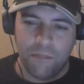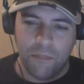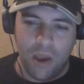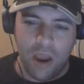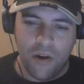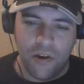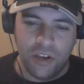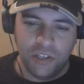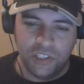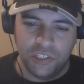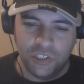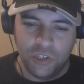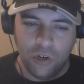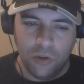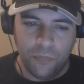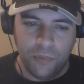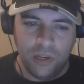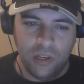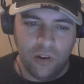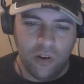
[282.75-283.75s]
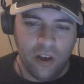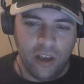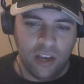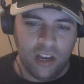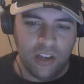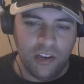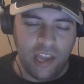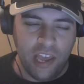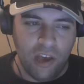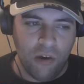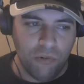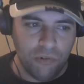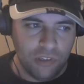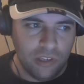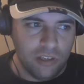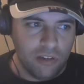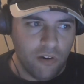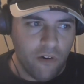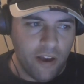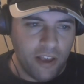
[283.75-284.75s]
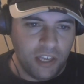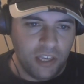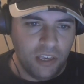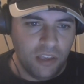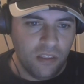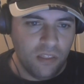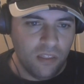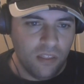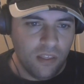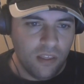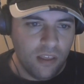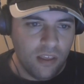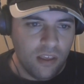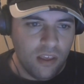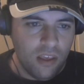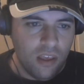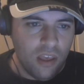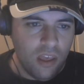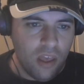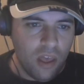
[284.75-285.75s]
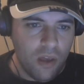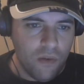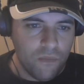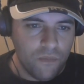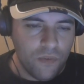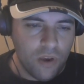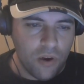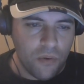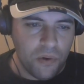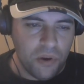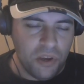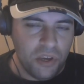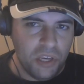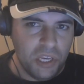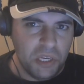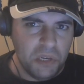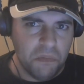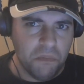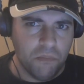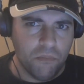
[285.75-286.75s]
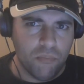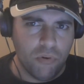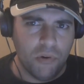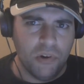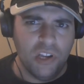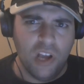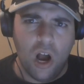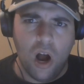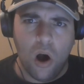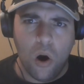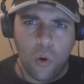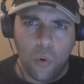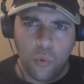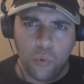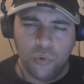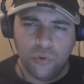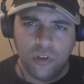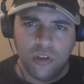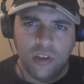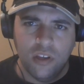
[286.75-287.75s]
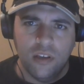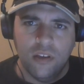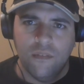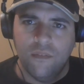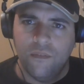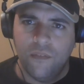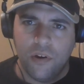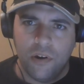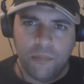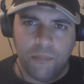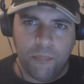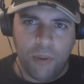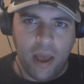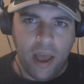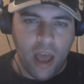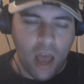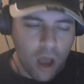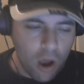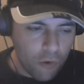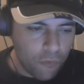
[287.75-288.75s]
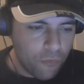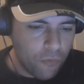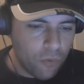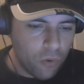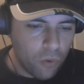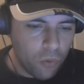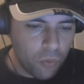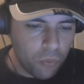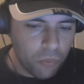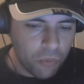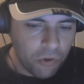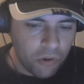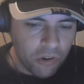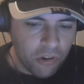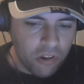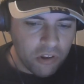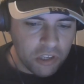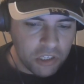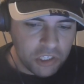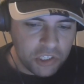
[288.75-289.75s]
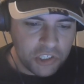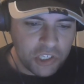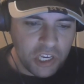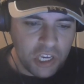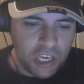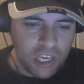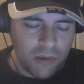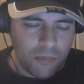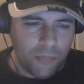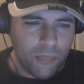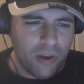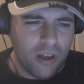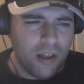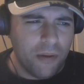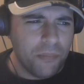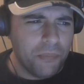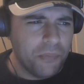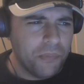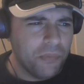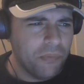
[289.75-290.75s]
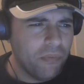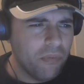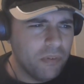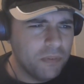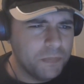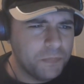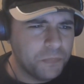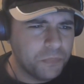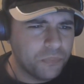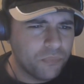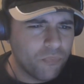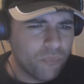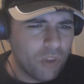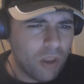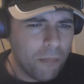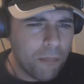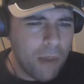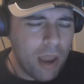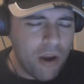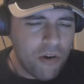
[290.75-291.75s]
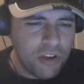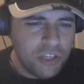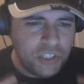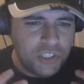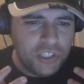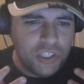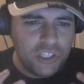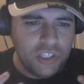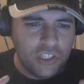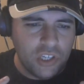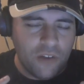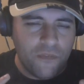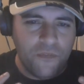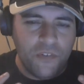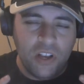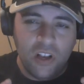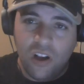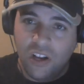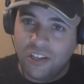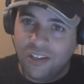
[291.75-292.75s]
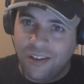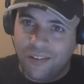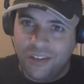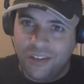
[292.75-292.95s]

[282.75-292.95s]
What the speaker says: Marius has got to be like an elder Lycan. Very, probably old, very powerful. You see, but Marius is, I think,